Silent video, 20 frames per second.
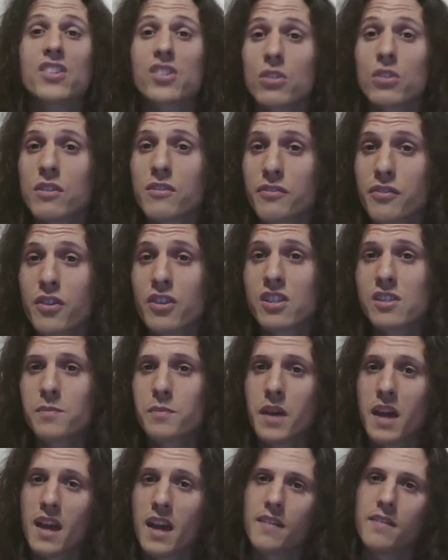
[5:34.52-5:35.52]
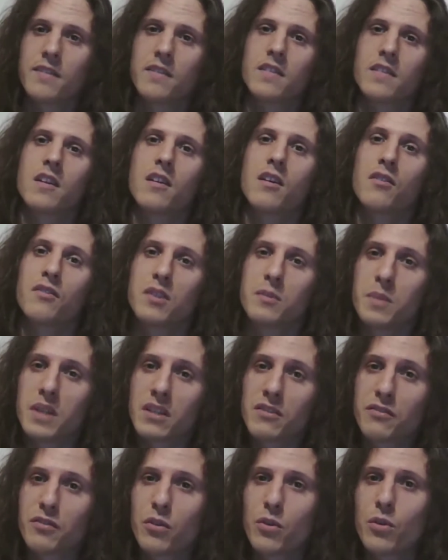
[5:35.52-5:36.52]
the first band of the big
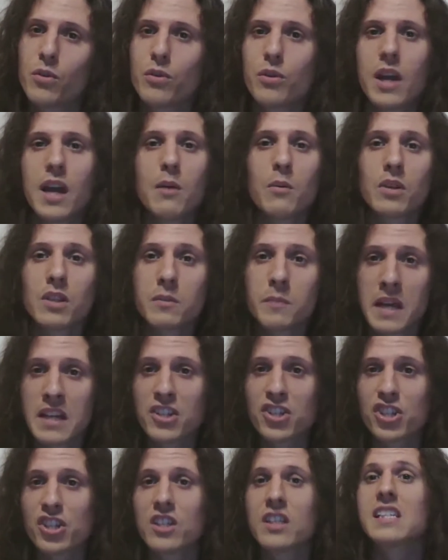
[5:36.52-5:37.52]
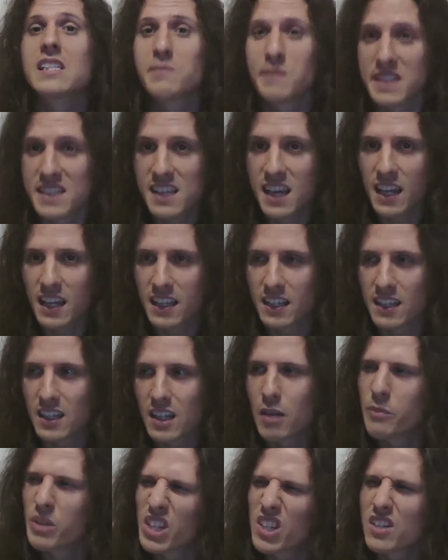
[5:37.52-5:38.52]
four I want to mention is Metallica,
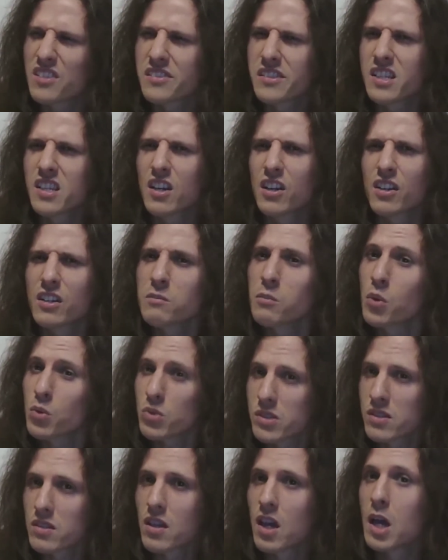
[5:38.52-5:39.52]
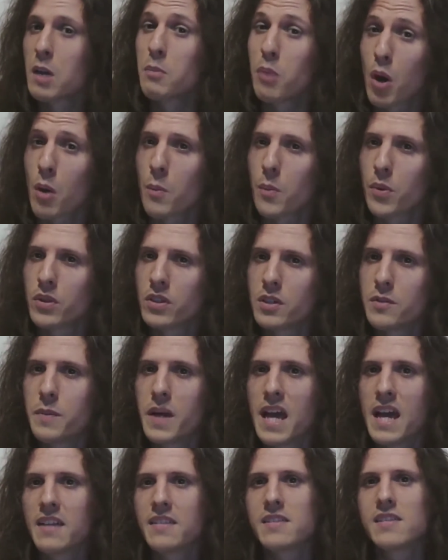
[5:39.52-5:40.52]
because they are the most popular
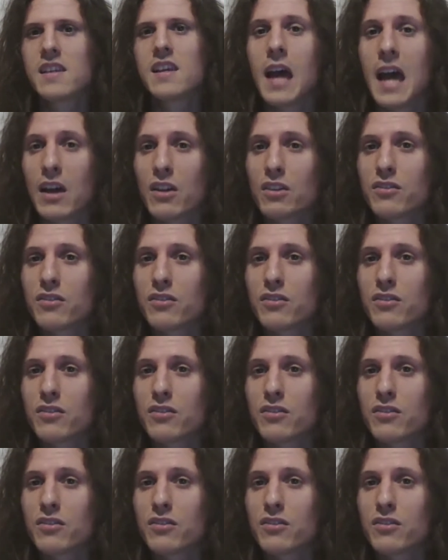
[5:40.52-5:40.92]
band out of the